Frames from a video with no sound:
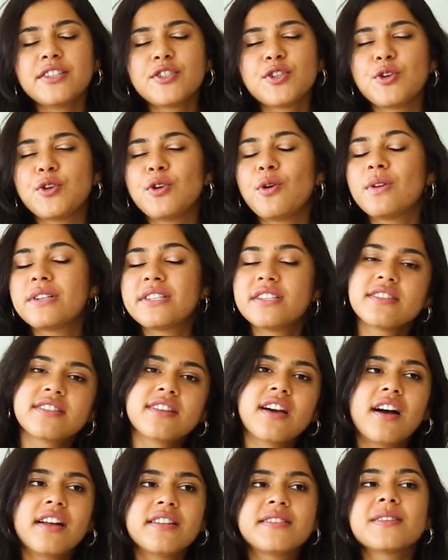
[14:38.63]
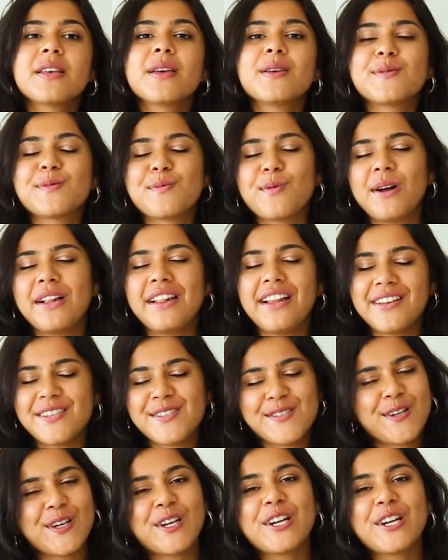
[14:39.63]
to your desserts as well as your